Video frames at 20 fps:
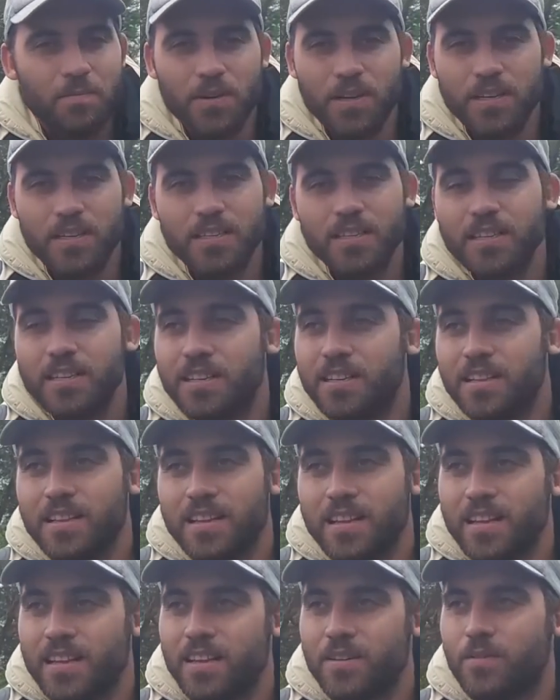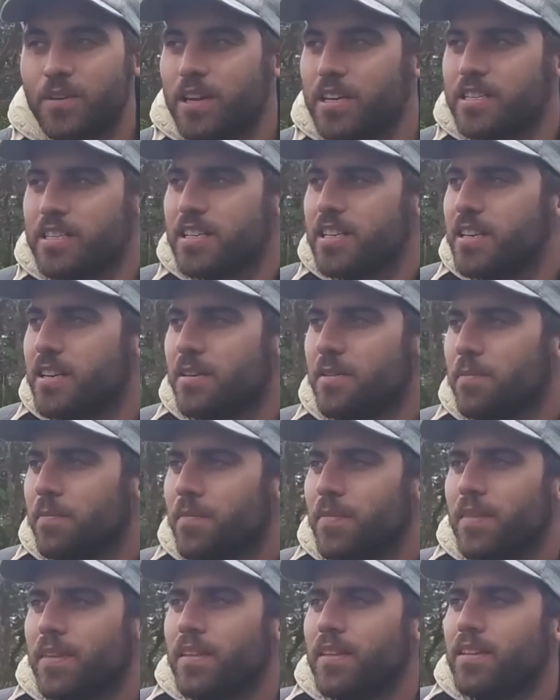But eventually,
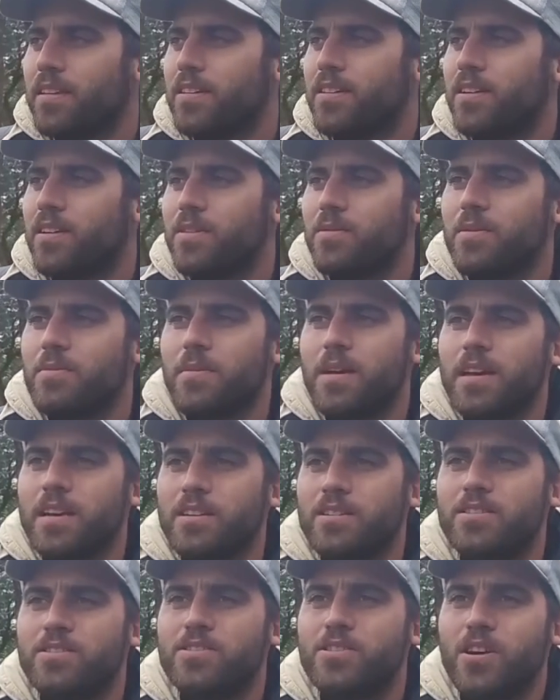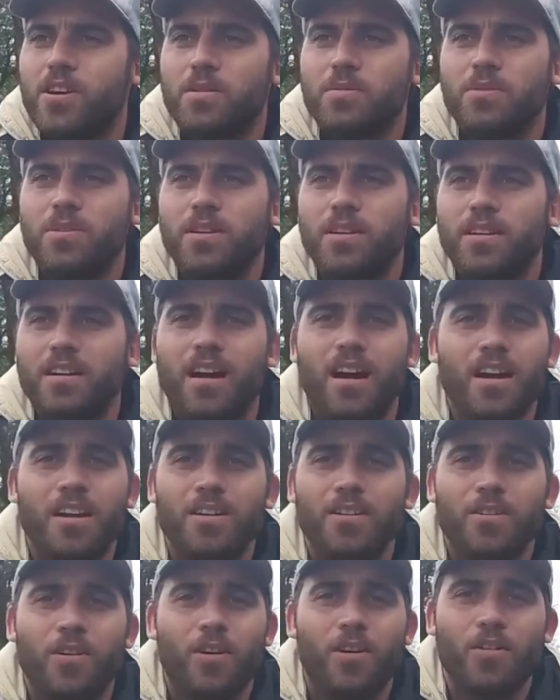we made it to Joburg
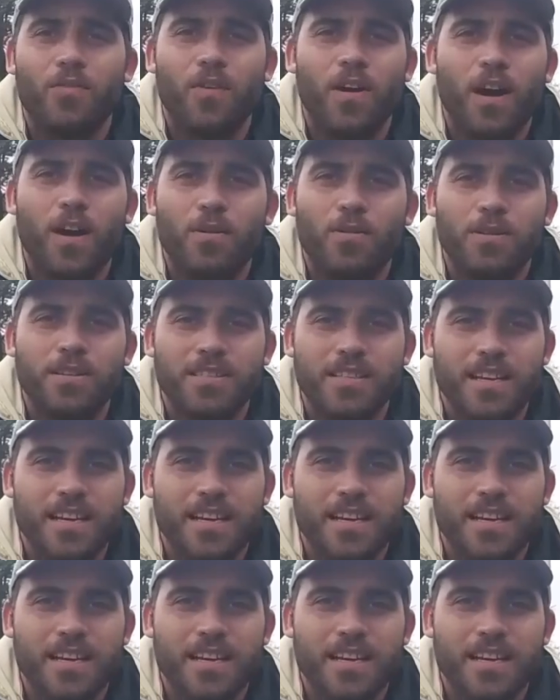9.5 hours